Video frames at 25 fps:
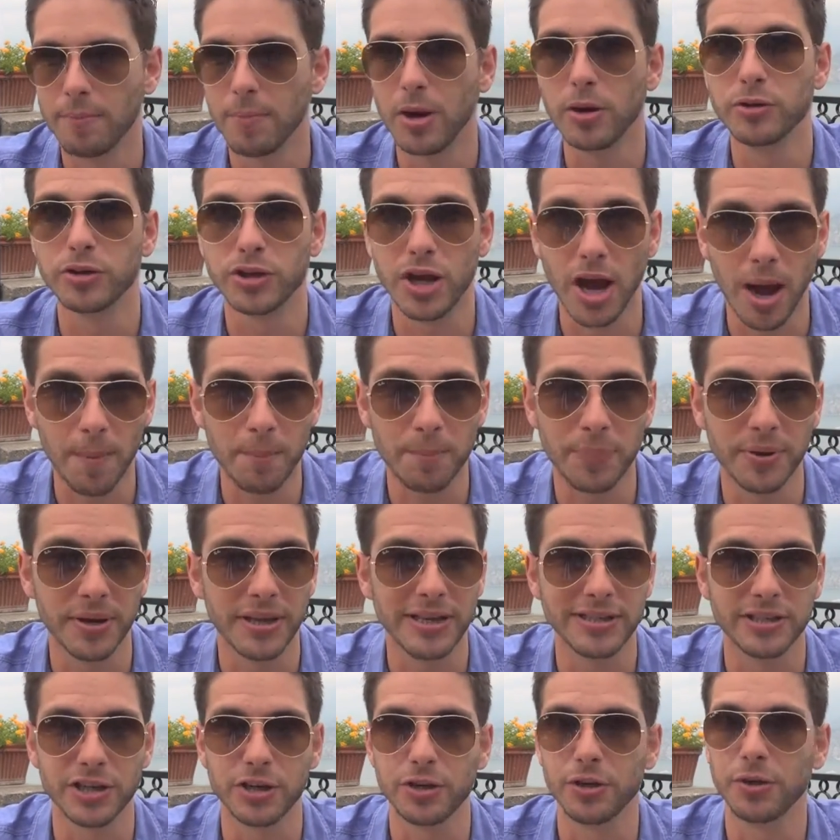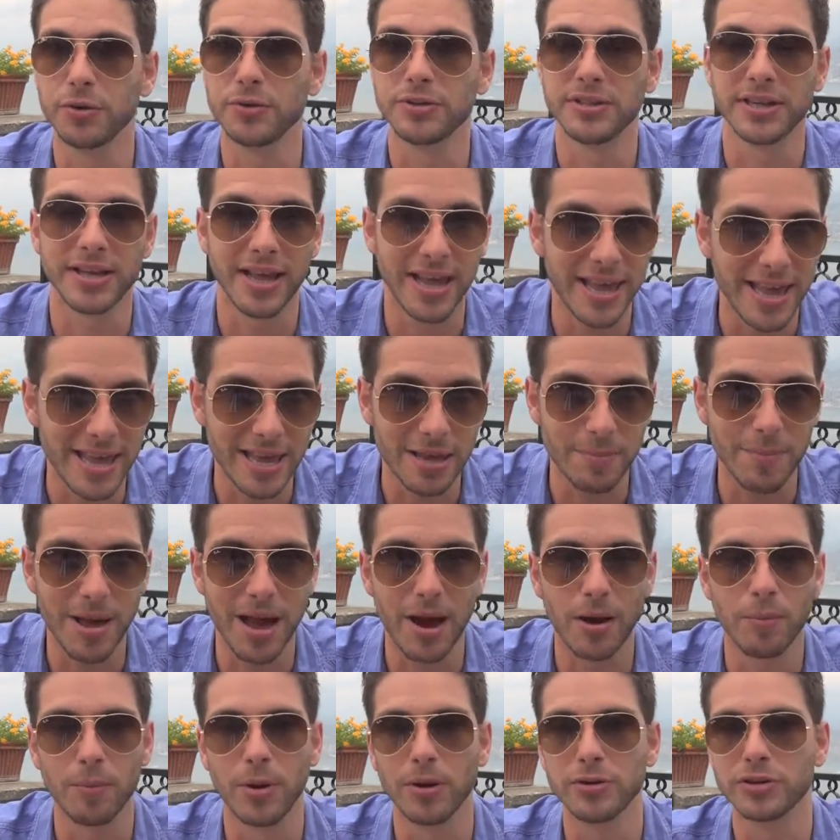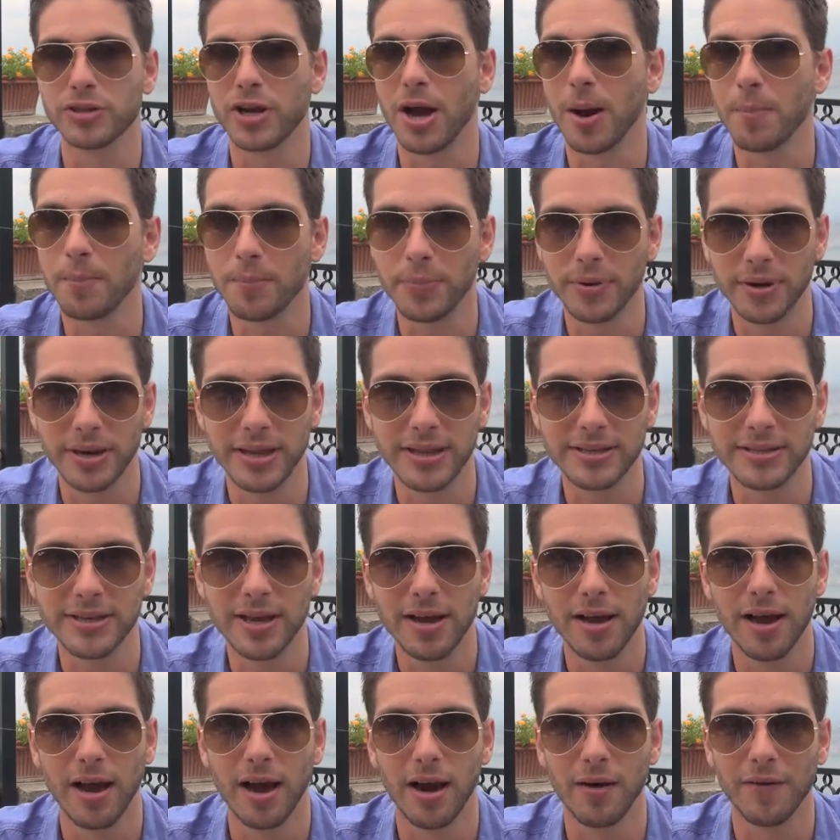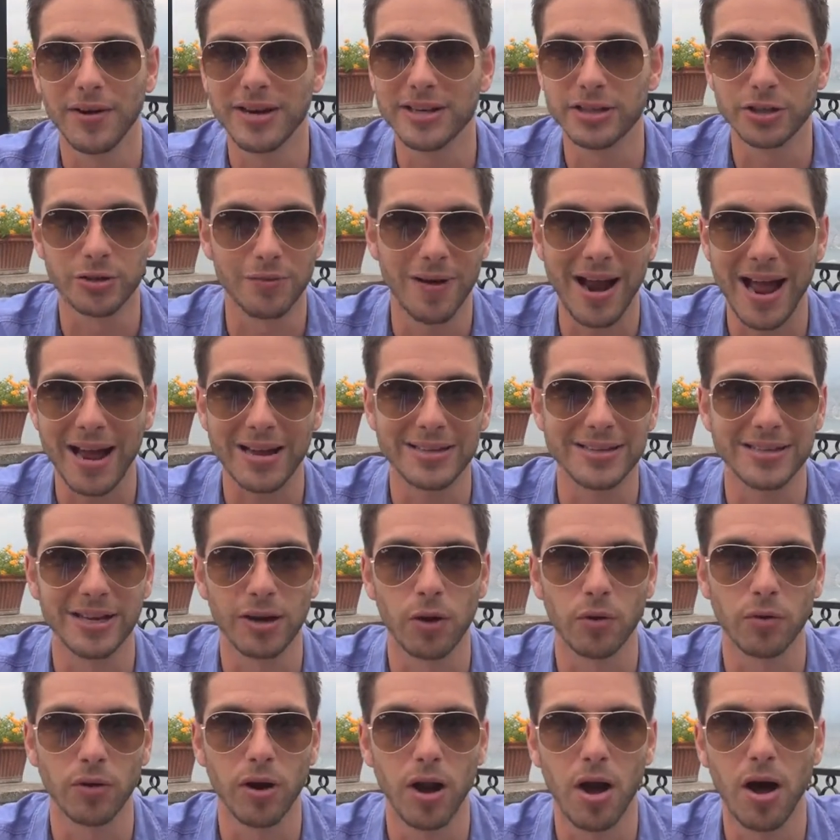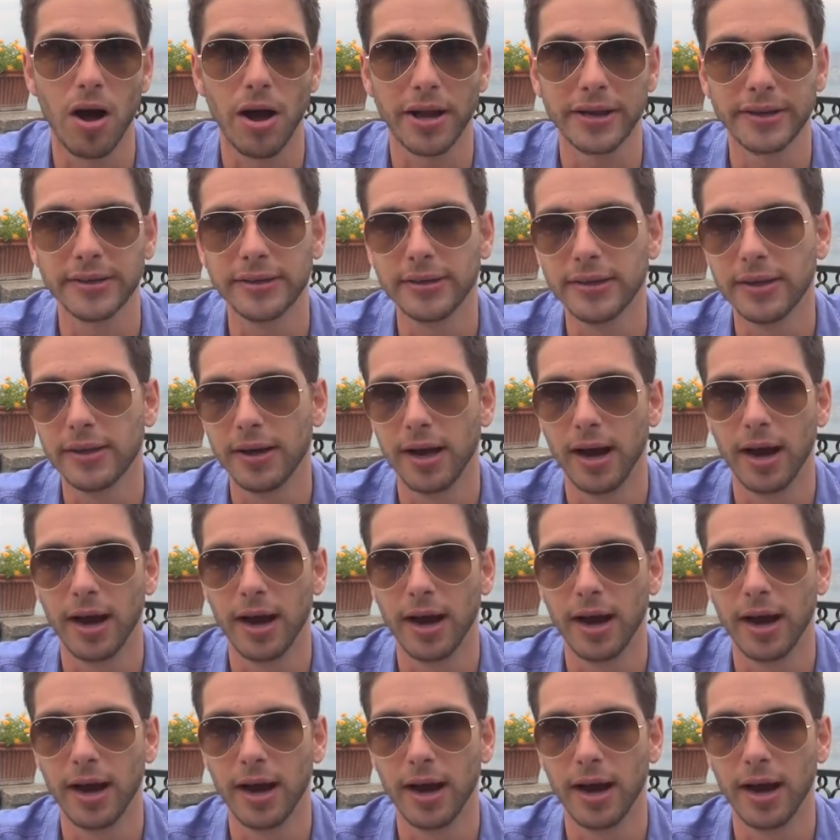Most companies are using email. Most companies are interacting online.